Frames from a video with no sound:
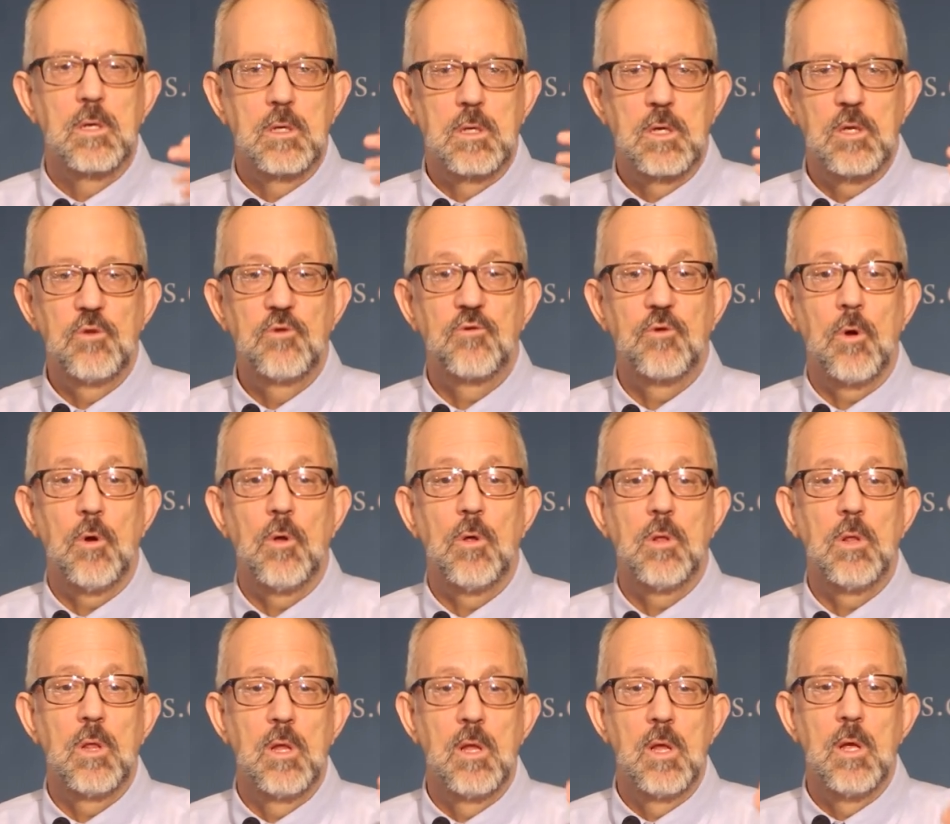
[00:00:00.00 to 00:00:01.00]

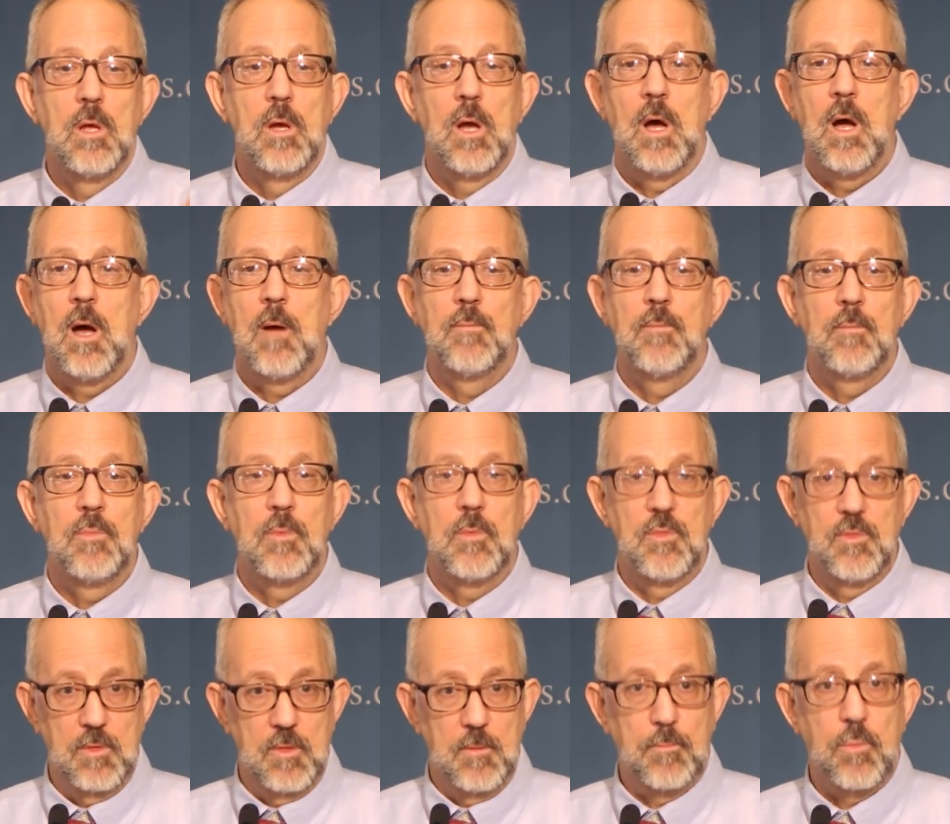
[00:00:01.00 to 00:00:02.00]
control
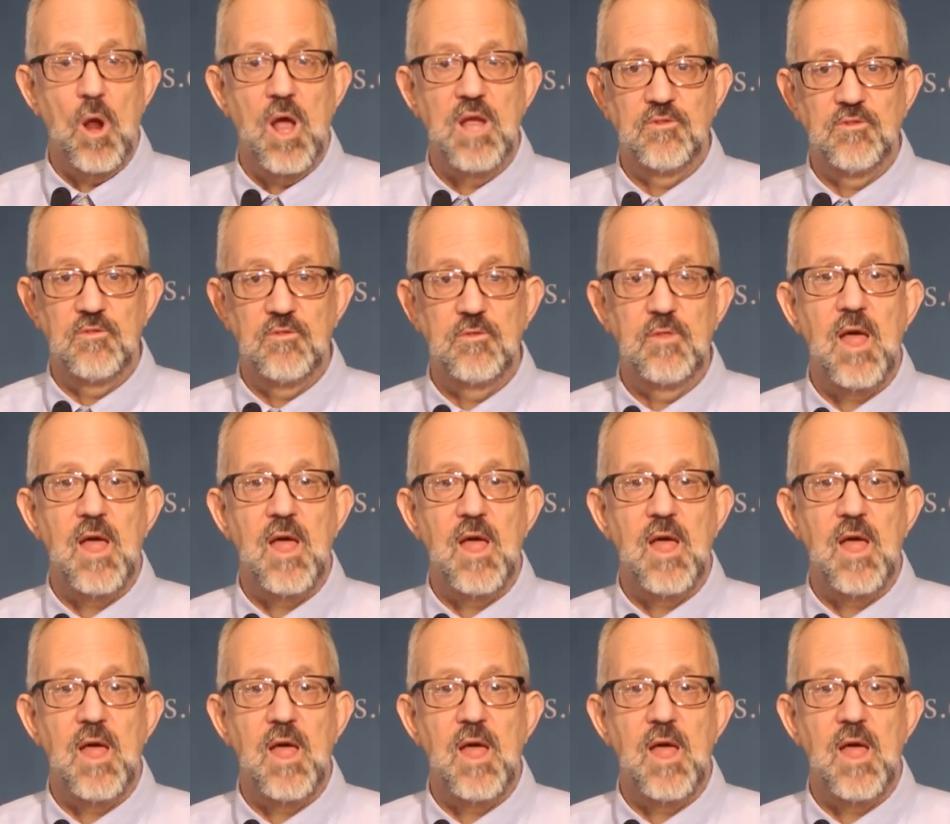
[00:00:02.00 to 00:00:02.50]
the prices.